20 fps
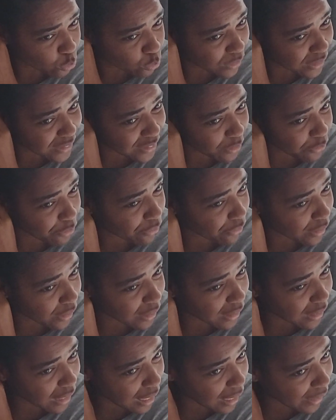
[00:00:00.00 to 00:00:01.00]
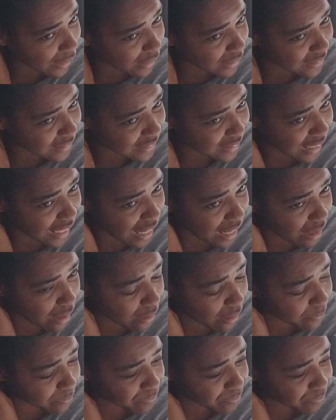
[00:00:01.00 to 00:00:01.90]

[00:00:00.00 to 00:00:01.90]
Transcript: different guys that,